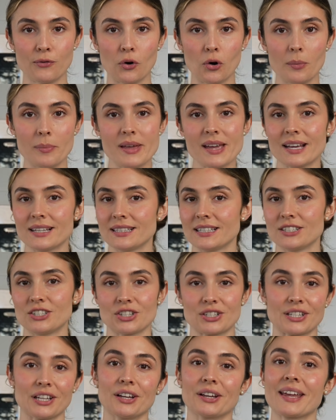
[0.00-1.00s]
for because it
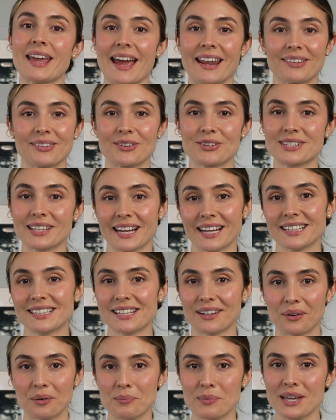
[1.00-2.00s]
just again looks like it's
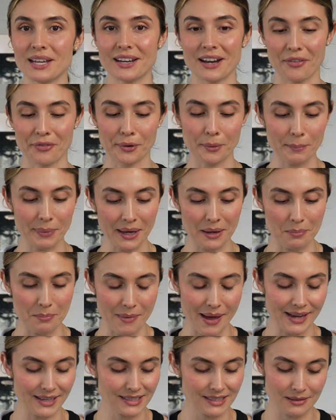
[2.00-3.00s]
gonna be another big
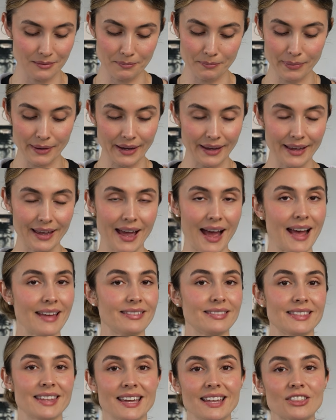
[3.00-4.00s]
mess, but I
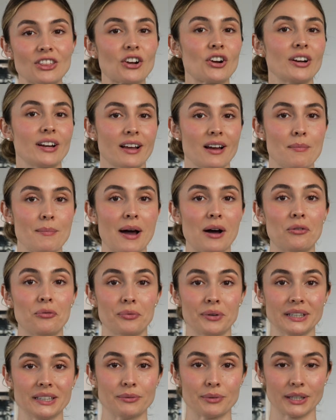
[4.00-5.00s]
think they're gonna come out
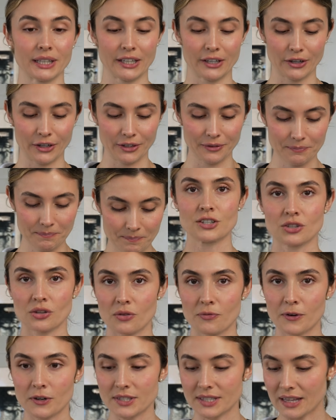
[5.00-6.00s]
really, really good. So the
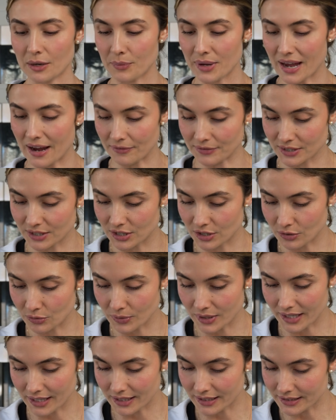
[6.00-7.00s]
first thing that we have to do
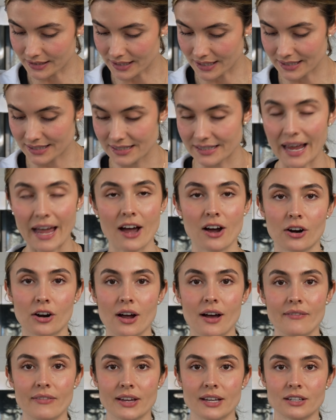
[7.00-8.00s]
is set our
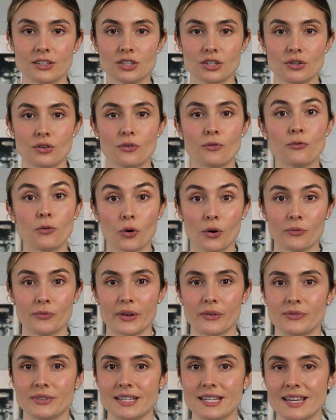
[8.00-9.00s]
oven to
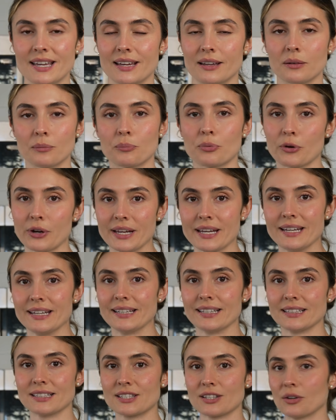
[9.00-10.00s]
450 and preheat
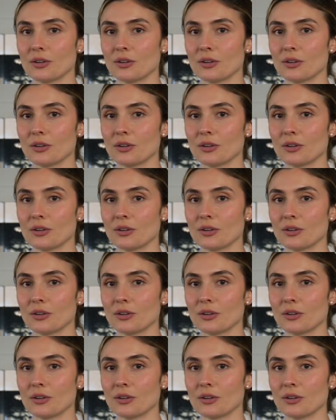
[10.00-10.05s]
it.